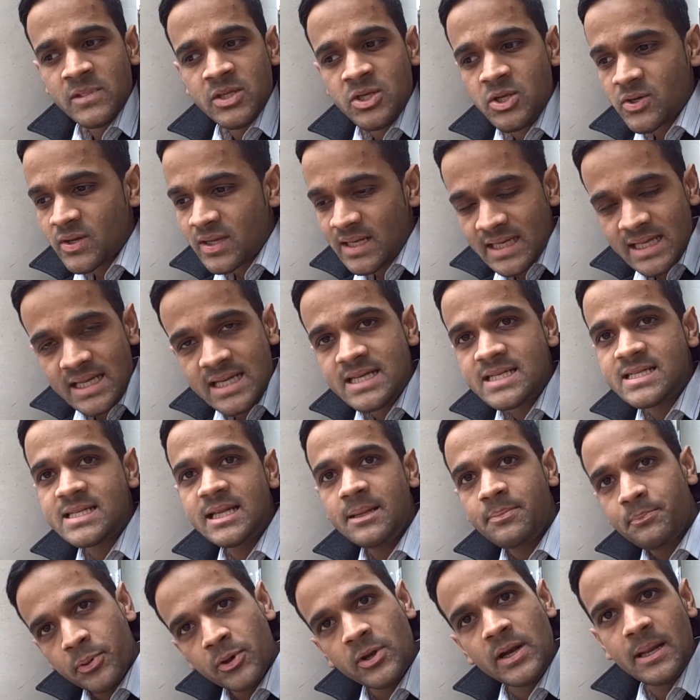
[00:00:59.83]
You can
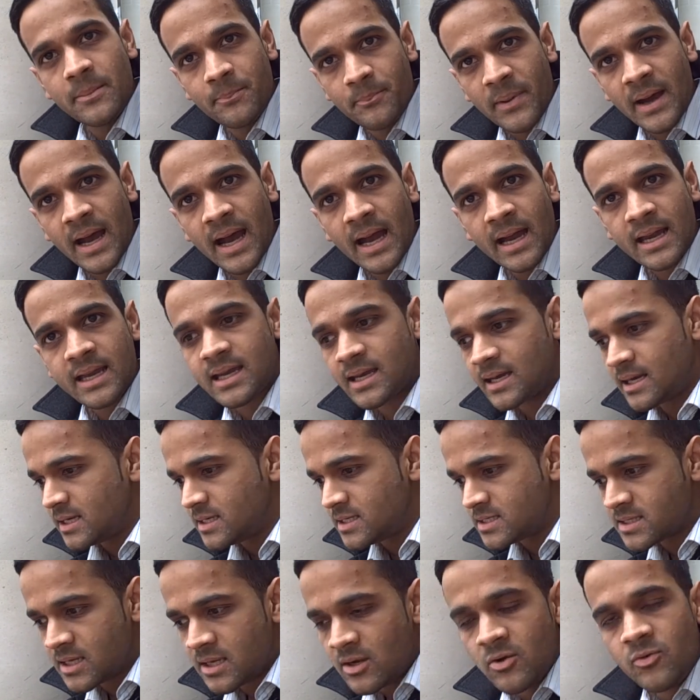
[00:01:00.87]
easily pull it back
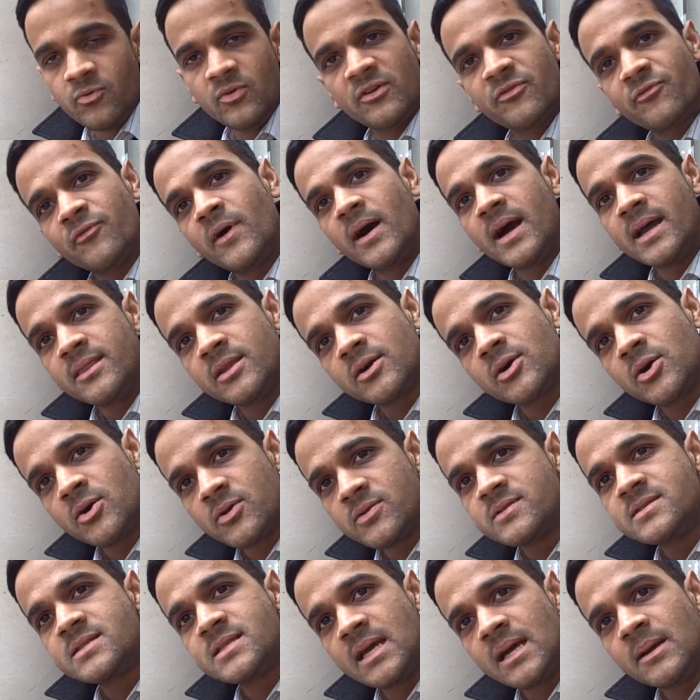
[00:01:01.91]
and refine the
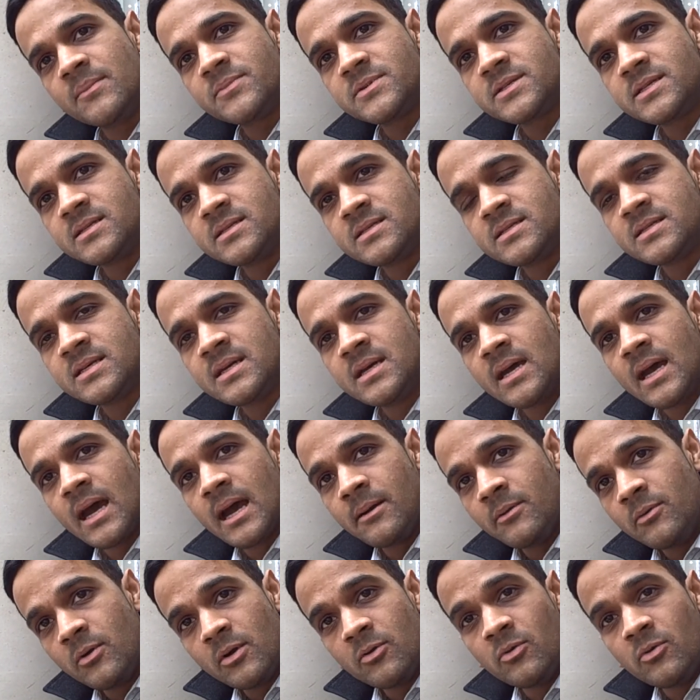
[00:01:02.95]
concept and, and